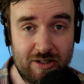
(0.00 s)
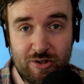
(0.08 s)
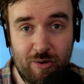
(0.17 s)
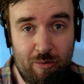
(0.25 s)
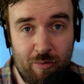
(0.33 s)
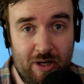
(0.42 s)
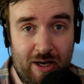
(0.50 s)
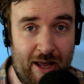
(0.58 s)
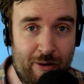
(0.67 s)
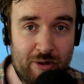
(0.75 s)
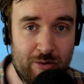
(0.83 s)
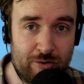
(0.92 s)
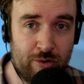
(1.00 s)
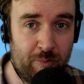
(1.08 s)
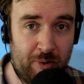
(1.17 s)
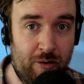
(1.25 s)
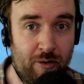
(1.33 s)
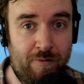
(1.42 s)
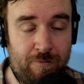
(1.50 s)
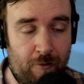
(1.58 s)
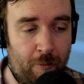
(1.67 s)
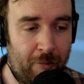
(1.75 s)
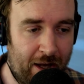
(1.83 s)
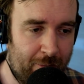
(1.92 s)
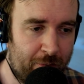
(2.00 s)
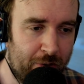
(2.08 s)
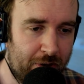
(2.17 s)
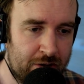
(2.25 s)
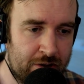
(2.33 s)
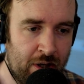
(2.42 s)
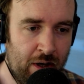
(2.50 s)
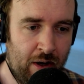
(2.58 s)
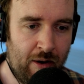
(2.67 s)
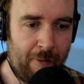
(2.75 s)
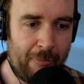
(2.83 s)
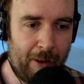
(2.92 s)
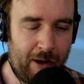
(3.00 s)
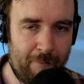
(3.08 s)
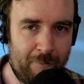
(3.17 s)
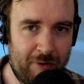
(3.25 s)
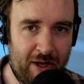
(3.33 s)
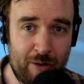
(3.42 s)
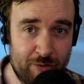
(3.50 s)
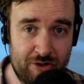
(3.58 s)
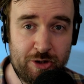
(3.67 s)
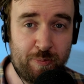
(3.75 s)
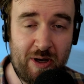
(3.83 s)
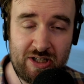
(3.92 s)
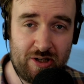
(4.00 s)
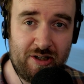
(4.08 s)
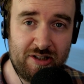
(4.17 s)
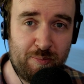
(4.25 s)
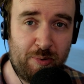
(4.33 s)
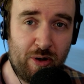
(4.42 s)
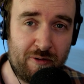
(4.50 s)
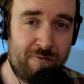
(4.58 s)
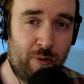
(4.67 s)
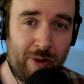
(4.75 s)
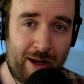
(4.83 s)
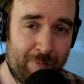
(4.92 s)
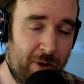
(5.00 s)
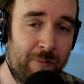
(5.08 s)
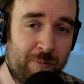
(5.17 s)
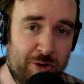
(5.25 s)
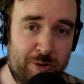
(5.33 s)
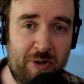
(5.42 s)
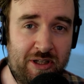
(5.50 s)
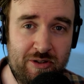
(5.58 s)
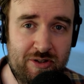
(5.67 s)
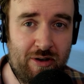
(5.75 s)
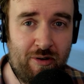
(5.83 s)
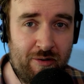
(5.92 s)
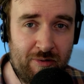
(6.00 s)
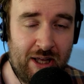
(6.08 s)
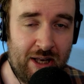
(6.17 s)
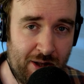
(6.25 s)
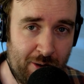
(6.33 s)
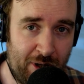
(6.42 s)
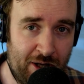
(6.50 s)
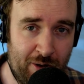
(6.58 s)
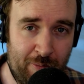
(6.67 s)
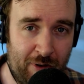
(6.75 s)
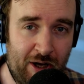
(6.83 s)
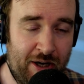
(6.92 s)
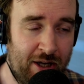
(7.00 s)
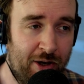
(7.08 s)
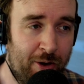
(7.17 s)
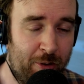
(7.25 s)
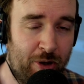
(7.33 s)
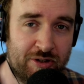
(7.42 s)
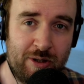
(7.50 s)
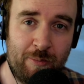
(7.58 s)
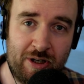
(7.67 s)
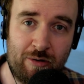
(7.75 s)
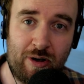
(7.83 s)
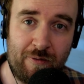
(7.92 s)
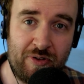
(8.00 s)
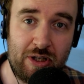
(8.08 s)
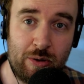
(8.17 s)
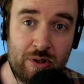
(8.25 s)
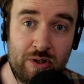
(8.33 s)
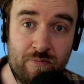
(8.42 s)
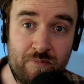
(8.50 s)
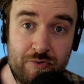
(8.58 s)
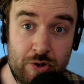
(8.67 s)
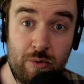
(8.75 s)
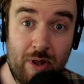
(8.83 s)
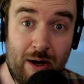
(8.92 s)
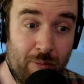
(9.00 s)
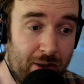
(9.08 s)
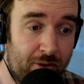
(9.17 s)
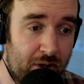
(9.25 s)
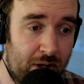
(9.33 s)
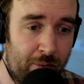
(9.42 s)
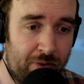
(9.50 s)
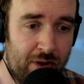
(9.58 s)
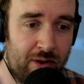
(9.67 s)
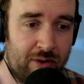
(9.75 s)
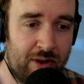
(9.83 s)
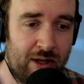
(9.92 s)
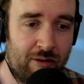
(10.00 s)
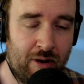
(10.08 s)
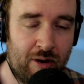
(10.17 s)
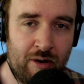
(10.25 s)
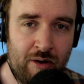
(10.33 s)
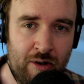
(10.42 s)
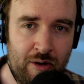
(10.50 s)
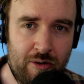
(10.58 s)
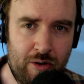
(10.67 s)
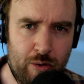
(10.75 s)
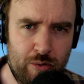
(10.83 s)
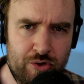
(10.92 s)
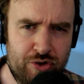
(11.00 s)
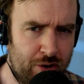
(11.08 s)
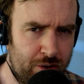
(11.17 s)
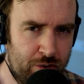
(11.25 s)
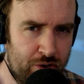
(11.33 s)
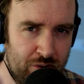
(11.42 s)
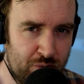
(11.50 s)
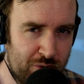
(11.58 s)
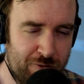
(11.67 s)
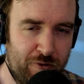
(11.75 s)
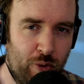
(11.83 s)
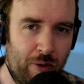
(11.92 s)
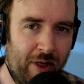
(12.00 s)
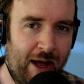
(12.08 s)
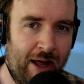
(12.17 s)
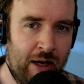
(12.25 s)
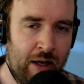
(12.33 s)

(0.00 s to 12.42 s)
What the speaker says: So it would allow you to build from that point. And it was a specialized block for that purpose because there aren't really any other blocks in Minecraft that you can do that with. You know, there are no solutions for that.